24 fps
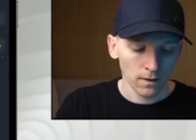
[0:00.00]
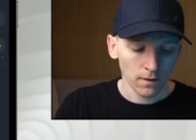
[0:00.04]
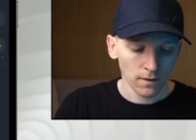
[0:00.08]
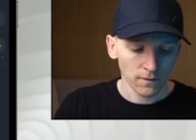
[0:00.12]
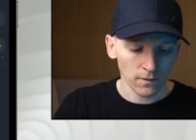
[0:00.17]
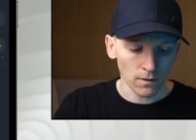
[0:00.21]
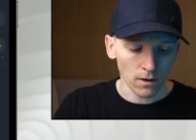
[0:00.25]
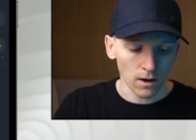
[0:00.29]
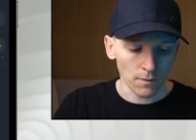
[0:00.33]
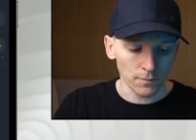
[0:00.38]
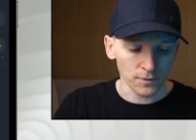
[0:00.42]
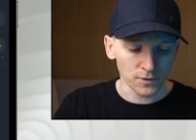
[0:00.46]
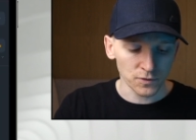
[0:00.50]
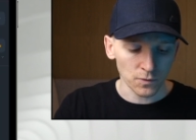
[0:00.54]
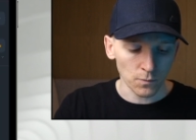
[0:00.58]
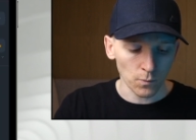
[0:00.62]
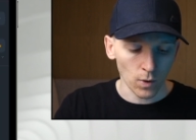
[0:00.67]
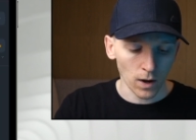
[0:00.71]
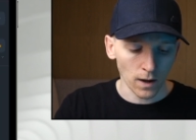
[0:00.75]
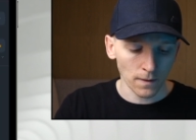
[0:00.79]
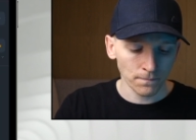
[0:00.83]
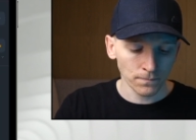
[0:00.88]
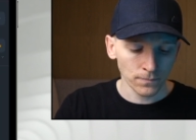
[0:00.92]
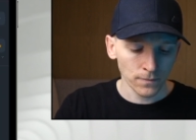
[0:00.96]
So Arbitrum
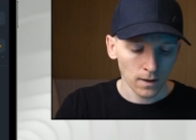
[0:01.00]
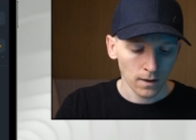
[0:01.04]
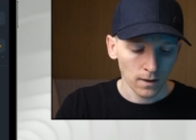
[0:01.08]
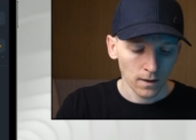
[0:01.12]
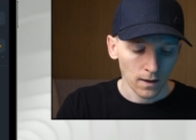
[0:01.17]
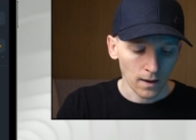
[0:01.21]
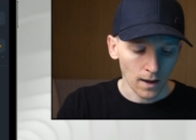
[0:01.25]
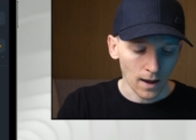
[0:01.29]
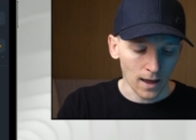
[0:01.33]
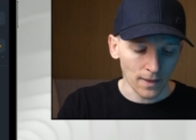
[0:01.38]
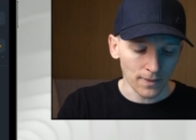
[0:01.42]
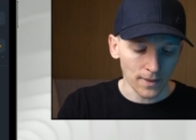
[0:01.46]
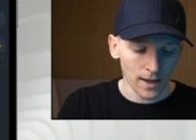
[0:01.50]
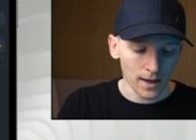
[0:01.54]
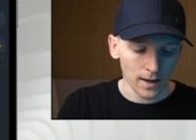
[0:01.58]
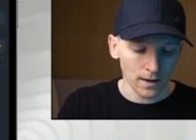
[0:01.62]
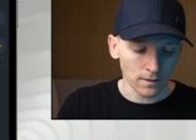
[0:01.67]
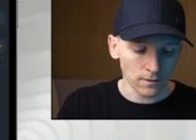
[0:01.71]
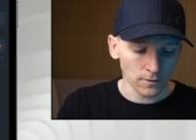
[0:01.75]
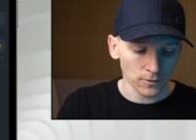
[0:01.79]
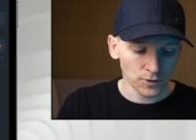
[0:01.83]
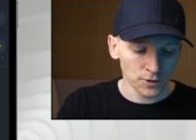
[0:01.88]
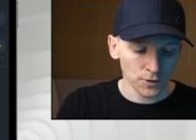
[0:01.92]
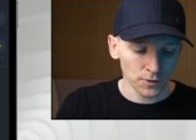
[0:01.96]
one, and
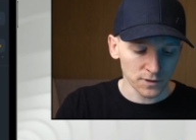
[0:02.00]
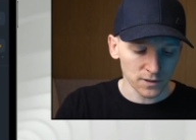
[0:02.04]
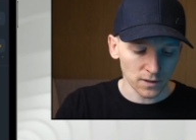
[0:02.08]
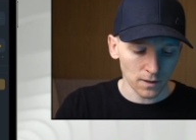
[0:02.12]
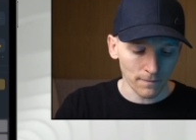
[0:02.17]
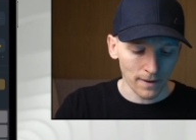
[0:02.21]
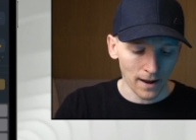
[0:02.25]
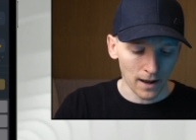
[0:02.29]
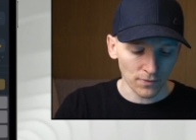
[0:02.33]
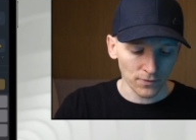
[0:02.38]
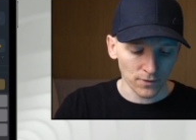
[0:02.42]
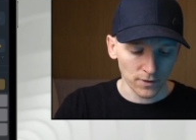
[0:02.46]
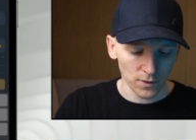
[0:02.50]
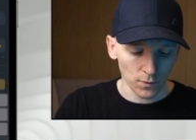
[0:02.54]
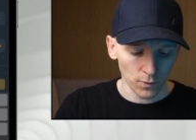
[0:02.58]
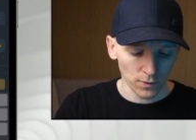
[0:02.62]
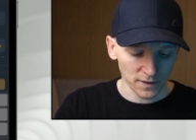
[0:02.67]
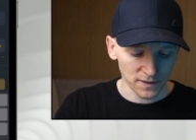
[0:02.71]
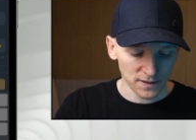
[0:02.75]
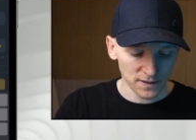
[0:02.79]
then choose an amount that you wanna